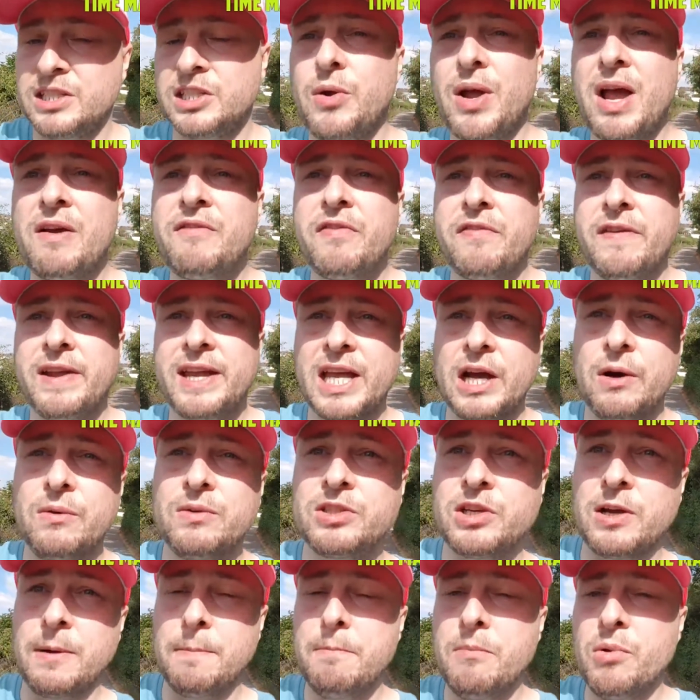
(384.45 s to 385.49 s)
So everything
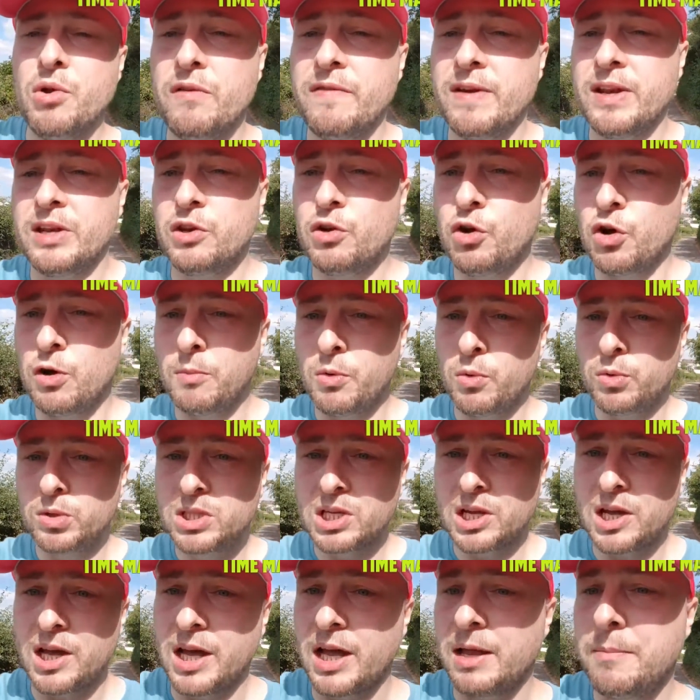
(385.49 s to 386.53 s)
else can move in normal
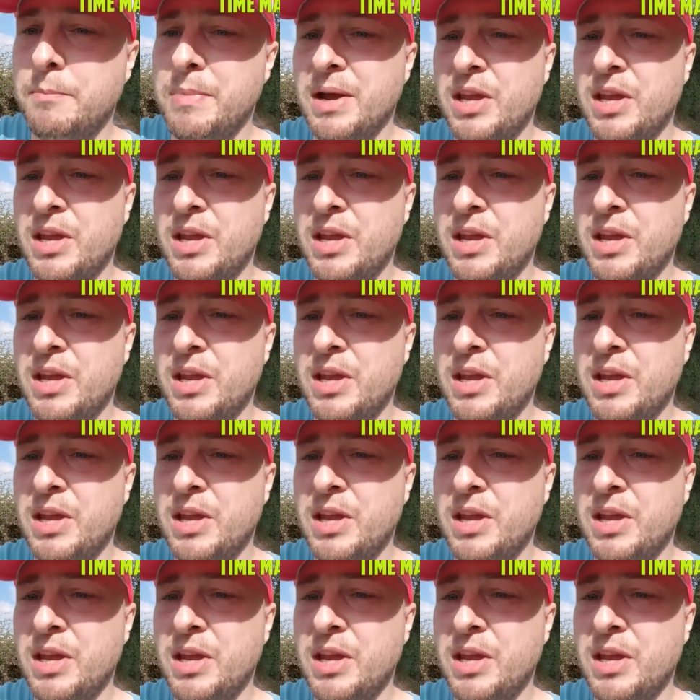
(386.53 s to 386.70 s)
time,